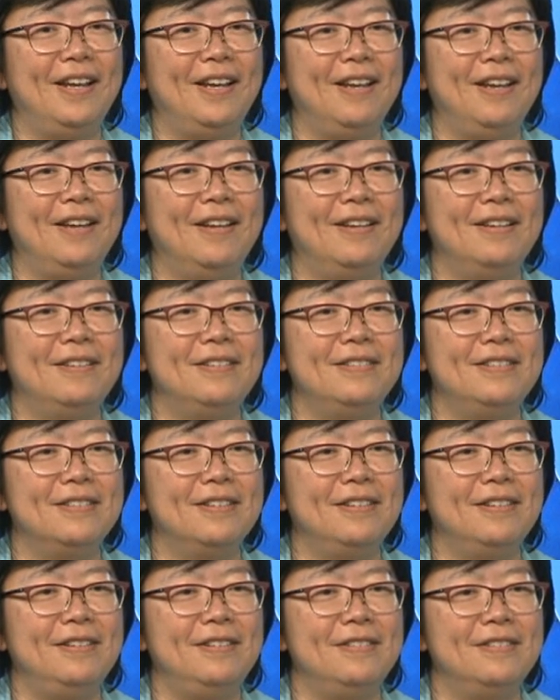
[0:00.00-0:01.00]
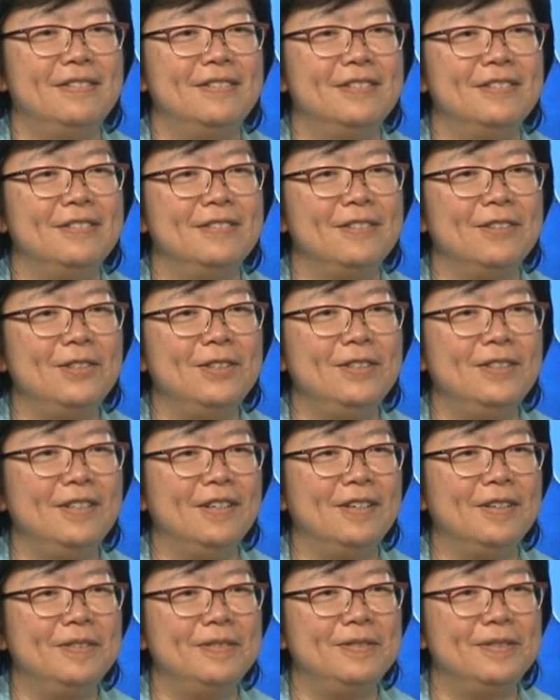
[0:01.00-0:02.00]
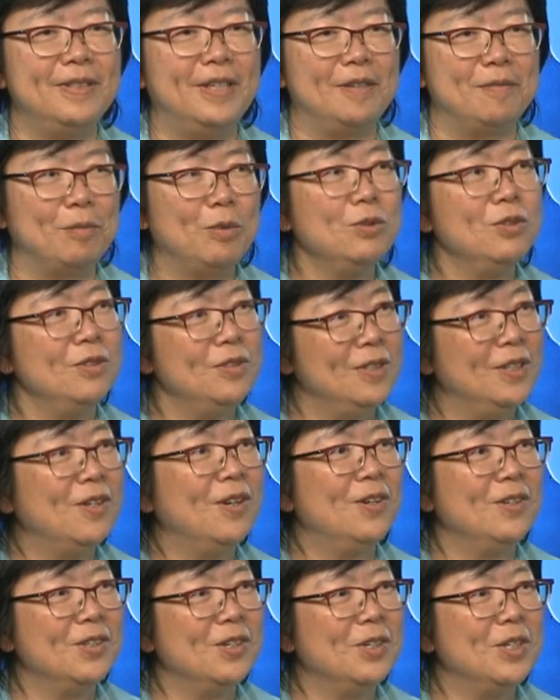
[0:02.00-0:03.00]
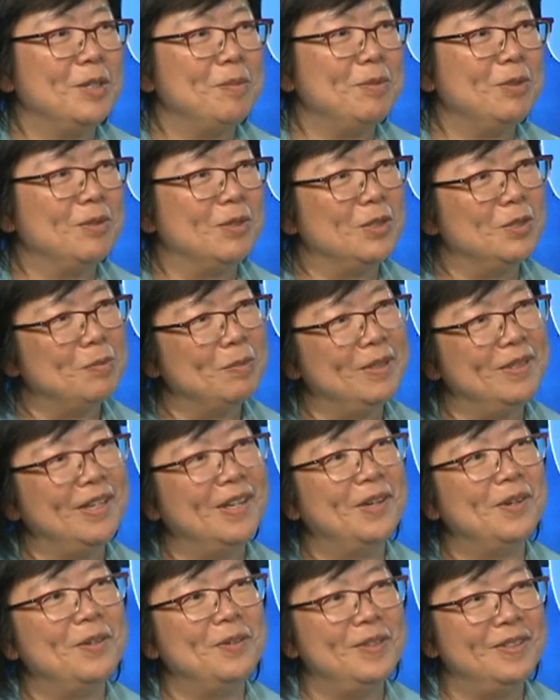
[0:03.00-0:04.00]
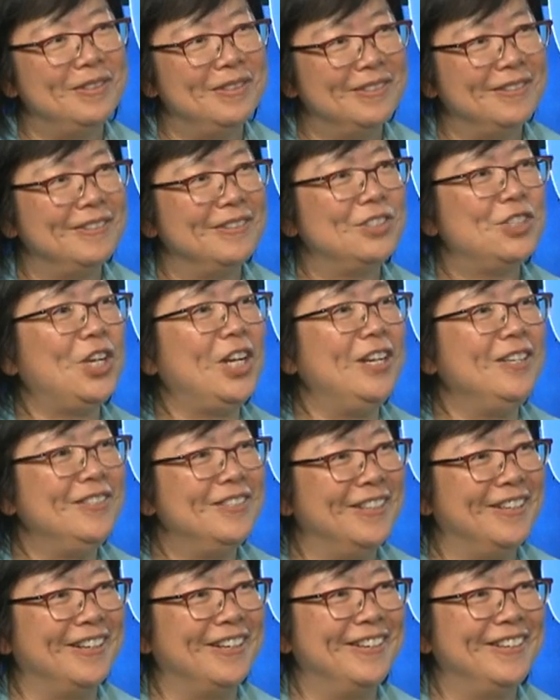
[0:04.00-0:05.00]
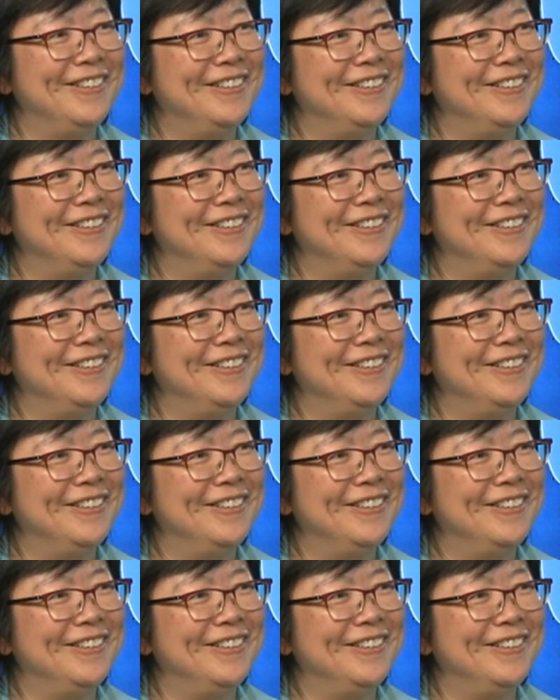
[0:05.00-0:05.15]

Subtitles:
And it started off like mostly Hong Kong immigrants, but now it's changing.